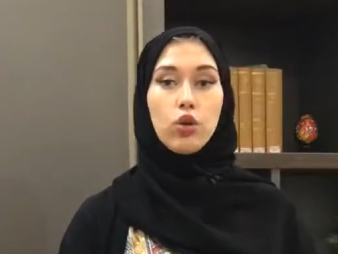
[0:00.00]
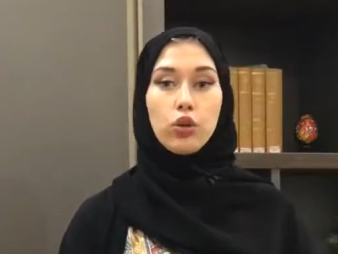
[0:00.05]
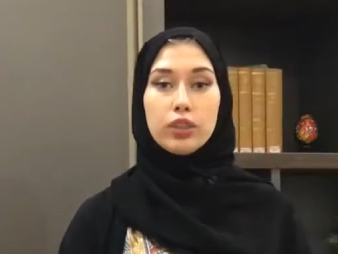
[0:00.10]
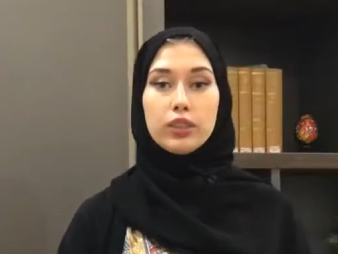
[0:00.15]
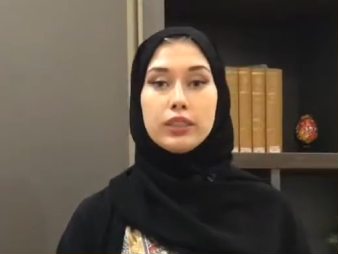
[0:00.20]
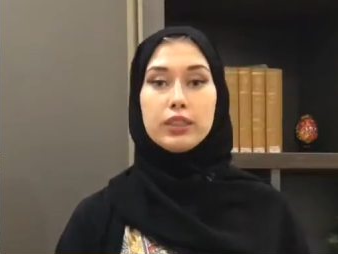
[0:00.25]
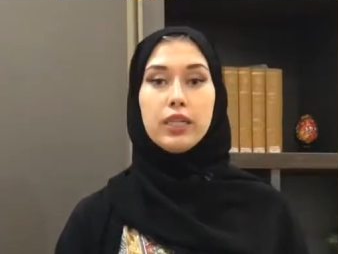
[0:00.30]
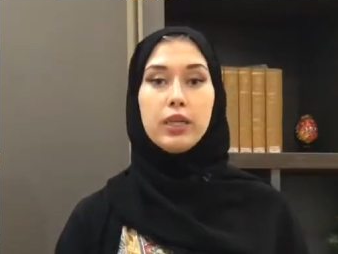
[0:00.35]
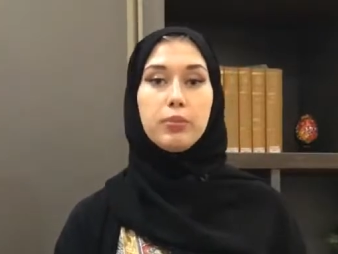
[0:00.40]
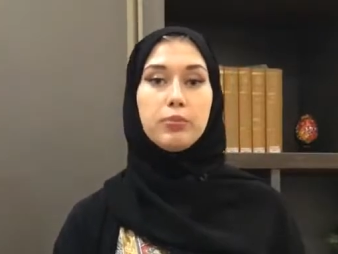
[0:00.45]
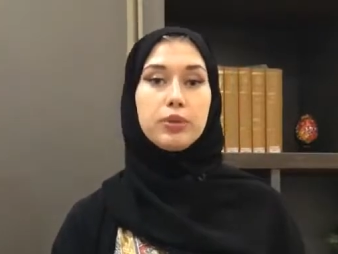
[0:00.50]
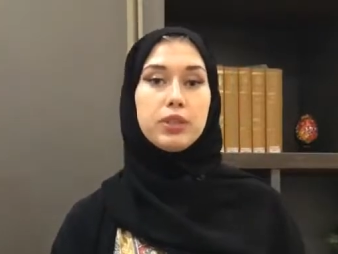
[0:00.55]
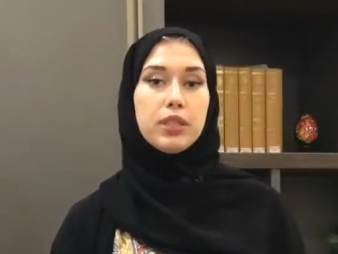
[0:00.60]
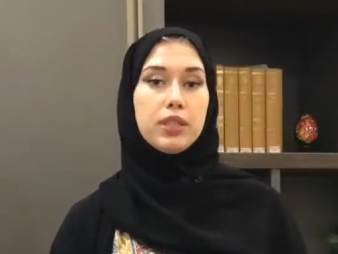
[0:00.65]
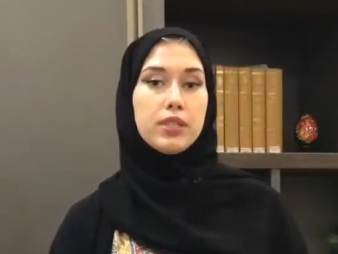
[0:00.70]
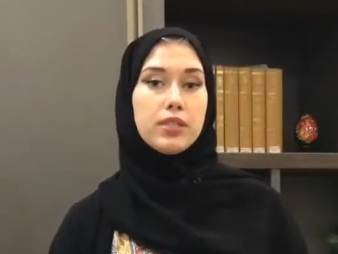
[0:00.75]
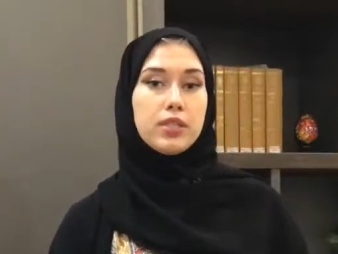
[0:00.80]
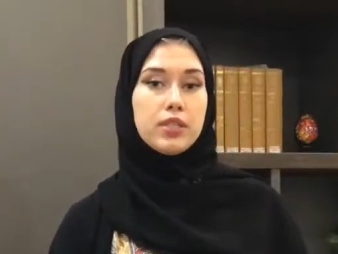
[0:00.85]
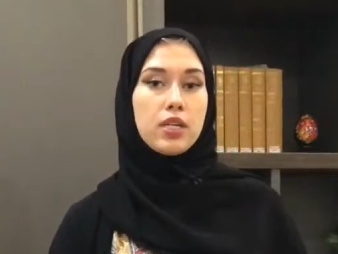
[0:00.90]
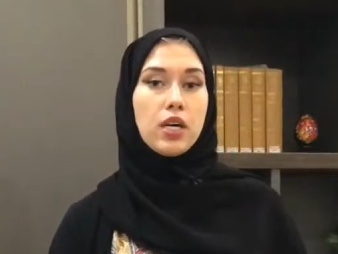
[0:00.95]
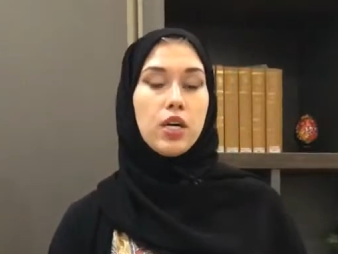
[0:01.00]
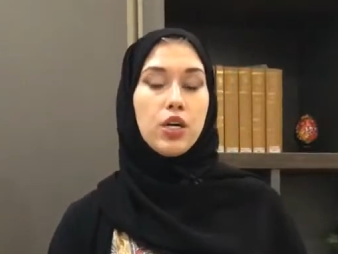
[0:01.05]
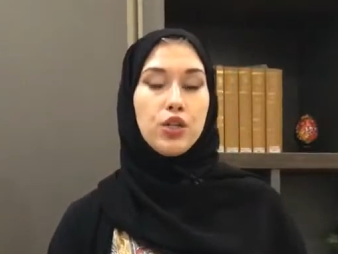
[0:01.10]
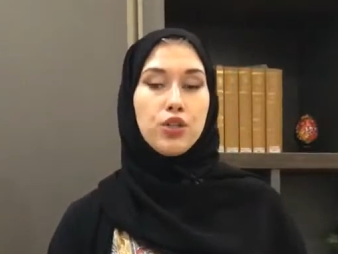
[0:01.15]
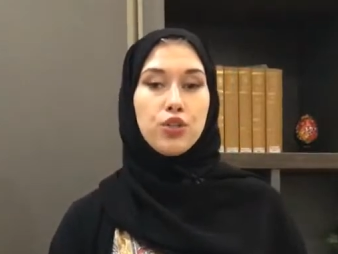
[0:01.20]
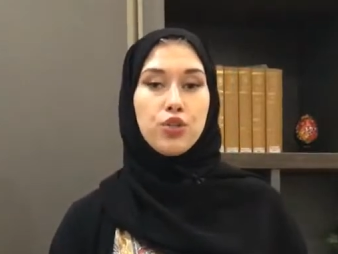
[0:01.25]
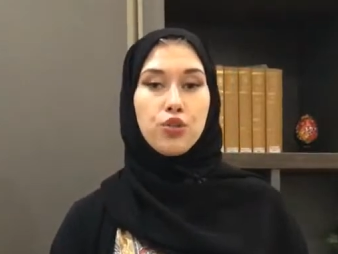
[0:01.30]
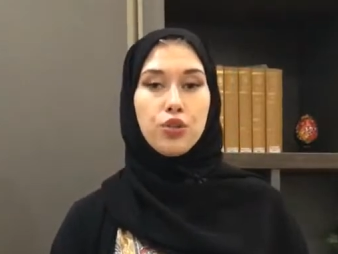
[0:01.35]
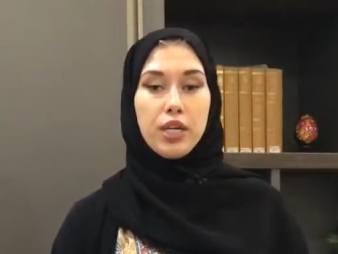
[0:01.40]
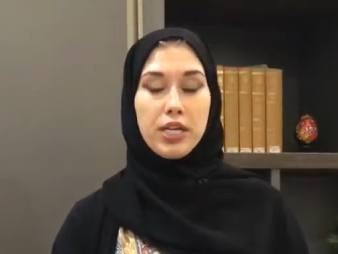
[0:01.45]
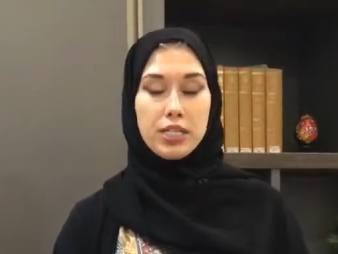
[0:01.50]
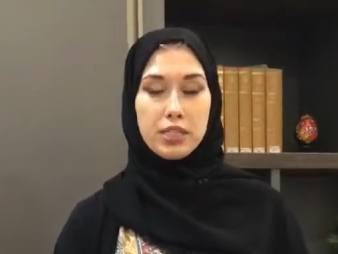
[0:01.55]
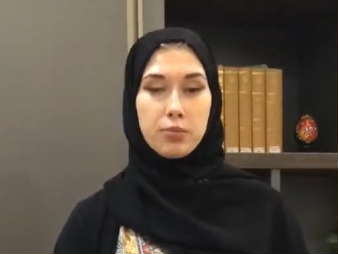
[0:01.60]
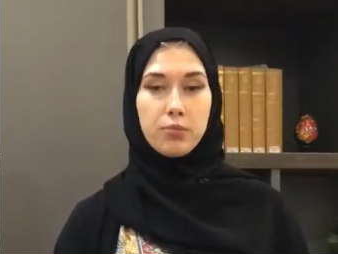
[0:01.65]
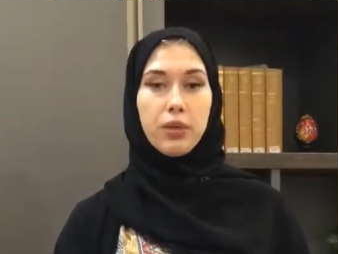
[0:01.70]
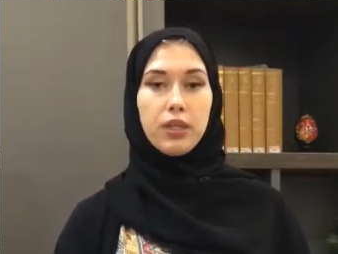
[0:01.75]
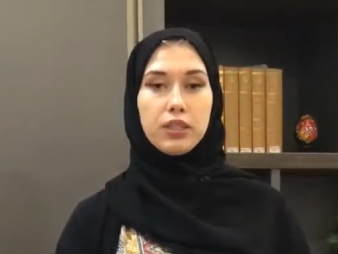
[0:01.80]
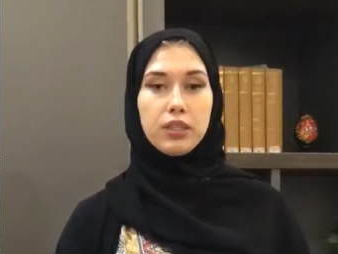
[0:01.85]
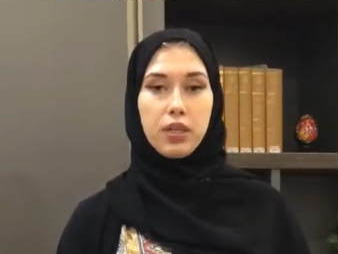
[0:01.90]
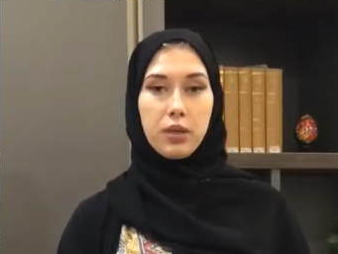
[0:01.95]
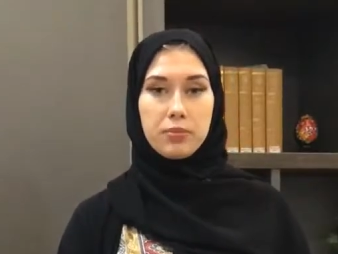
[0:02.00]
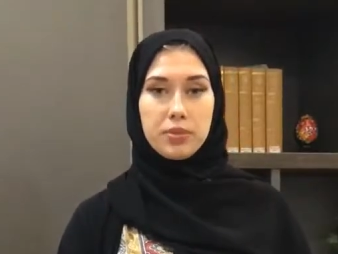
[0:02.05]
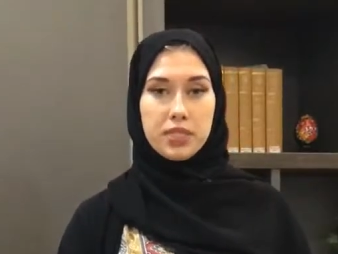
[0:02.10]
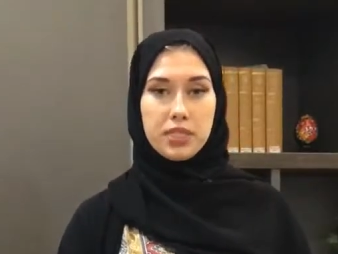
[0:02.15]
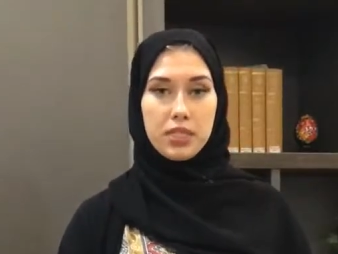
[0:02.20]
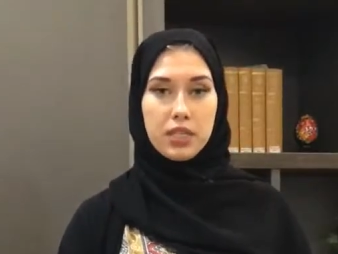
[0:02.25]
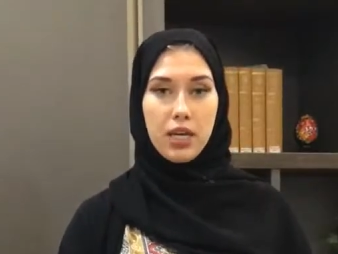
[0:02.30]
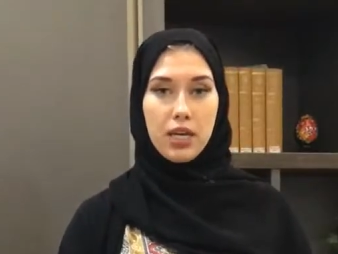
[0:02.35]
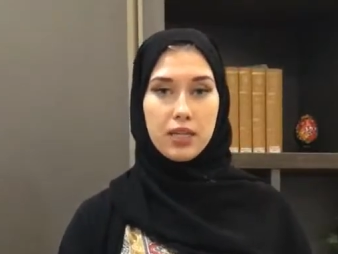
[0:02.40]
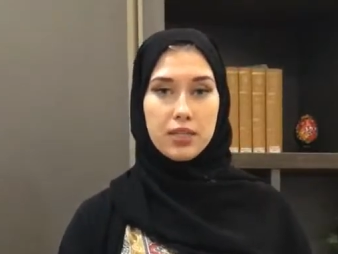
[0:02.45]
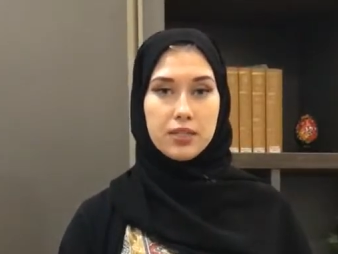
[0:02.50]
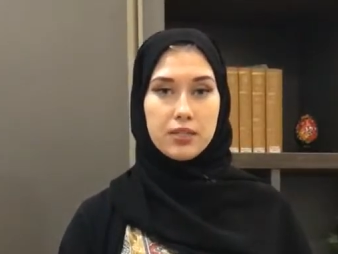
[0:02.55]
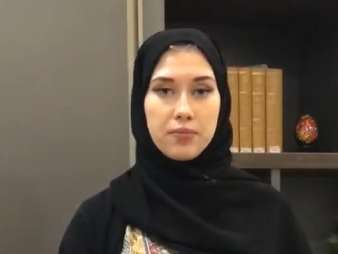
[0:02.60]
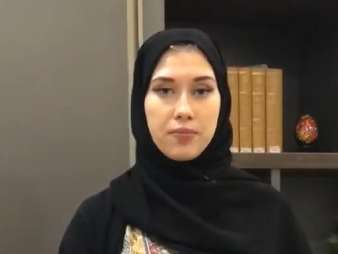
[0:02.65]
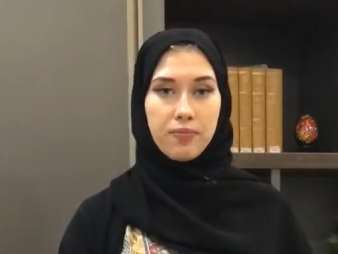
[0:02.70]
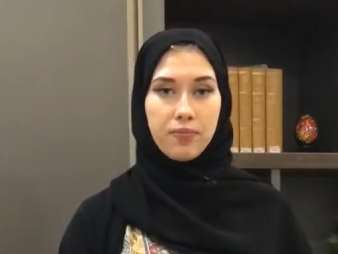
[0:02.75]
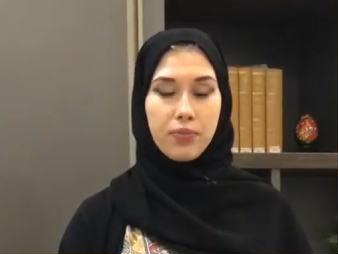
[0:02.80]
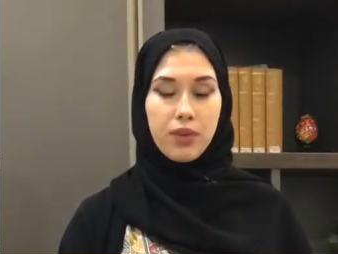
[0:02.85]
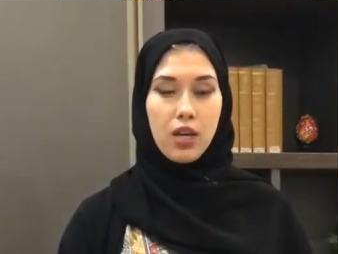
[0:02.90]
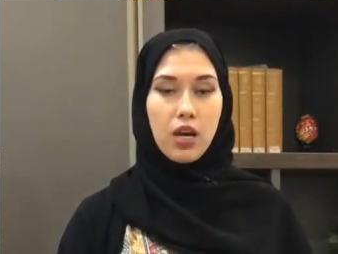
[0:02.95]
or debtors to raise bankruptcy case?